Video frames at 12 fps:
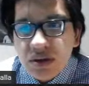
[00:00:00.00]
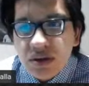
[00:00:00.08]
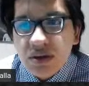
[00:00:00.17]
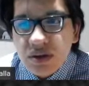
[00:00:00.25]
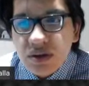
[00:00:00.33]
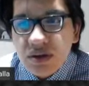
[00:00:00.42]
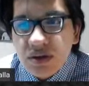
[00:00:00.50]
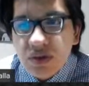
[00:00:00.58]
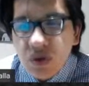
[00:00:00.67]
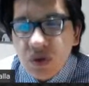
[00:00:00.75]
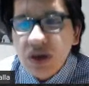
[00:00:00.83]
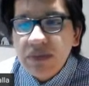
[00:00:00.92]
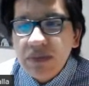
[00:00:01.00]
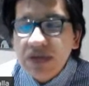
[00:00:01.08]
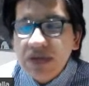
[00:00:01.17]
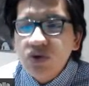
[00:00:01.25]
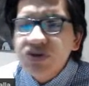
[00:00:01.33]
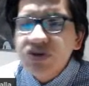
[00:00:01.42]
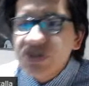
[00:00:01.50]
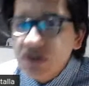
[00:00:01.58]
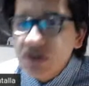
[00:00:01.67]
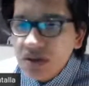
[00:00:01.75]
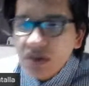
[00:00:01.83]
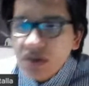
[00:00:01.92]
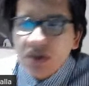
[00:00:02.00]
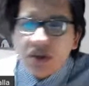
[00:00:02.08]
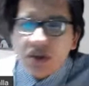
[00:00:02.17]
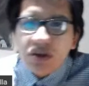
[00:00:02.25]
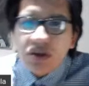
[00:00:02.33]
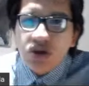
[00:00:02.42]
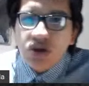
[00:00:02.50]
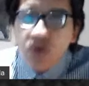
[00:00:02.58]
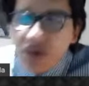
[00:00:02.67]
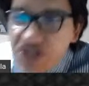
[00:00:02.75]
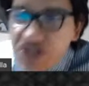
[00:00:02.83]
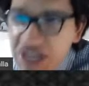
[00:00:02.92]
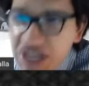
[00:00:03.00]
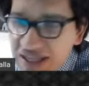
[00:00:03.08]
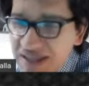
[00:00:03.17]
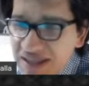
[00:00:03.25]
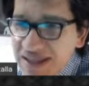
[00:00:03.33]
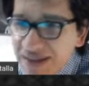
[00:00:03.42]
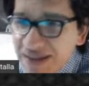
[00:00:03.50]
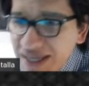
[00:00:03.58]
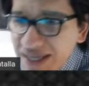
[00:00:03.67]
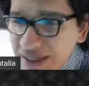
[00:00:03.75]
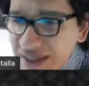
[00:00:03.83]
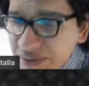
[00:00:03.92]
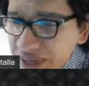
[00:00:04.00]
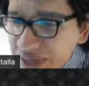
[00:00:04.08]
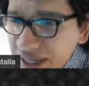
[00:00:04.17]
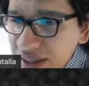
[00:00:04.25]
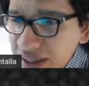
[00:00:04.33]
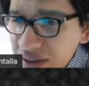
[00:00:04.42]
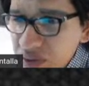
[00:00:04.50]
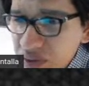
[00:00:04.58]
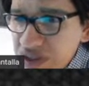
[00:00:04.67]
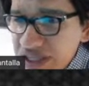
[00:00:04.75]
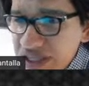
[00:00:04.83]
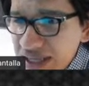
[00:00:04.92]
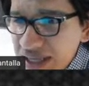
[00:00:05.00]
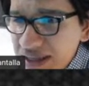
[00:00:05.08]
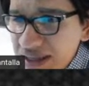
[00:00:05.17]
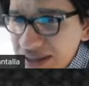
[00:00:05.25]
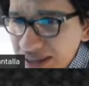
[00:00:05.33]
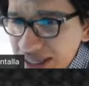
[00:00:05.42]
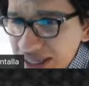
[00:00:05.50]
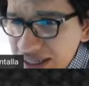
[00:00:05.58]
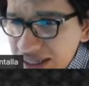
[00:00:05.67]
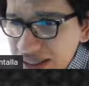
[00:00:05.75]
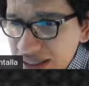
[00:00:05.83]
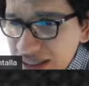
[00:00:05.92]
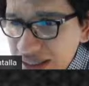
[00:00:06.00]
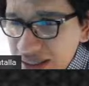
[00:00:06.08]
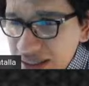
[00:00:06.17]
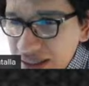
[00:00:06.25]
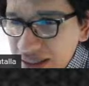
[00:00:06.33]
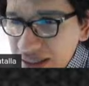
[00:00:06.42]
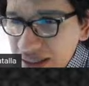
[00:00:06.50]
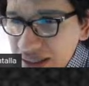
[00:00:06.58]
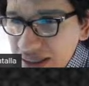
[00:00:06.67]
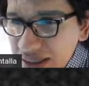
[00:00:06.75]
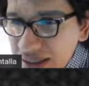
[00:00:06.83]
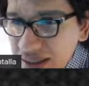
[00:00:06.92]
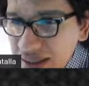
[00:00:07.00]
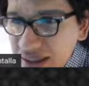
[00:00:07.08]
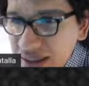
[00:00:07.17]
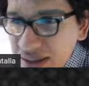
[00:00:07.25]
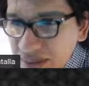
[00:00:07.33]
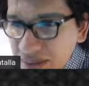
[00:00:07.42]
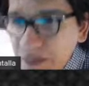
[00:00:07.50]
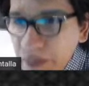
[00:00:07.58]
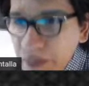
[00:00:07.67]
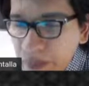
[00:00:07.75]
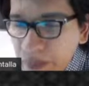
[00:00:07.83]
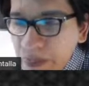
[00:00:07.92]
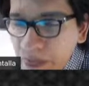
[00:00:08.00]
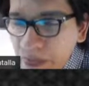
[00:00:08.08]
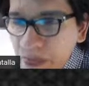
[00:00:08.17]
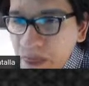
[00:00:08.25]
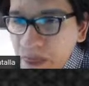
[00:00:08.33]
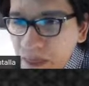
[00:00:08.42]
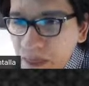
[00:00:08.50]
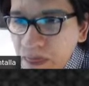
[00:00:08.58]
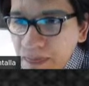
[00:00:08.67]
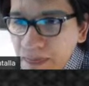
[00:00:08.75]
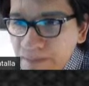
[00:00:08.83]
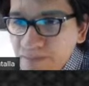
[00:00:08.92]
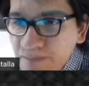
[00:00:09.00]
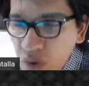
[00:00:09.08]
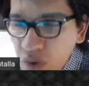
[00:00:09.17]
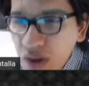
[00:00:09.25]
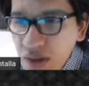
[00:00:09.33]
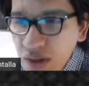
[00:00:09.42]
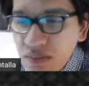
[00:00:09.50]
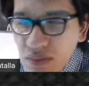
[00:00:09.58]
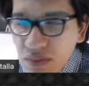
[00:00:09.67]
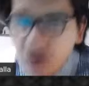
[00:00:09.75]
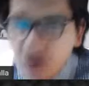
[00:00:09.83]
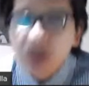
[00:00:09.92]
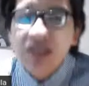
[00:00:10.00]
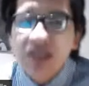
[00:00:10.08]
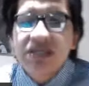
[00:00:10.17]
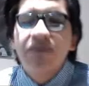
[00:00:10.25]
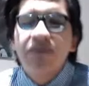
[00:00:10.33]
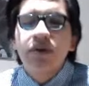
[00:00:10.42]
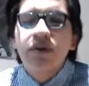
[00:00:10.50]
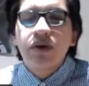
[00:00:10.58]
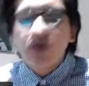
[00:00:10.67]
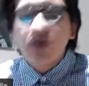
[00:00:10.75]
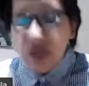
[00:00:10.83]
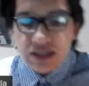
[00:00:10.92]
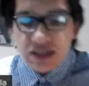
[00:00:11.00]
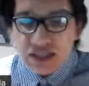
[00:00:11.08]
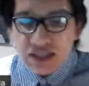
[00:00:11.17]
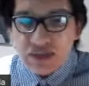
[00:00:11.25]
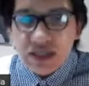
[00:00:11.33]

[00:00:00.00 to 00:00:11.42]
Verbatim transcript: so. Okay, but you were just, you were sent the link, right? You were sent the link. Yeah, I'm going to download it. Okay, okay, that's something. Oh, okay, that's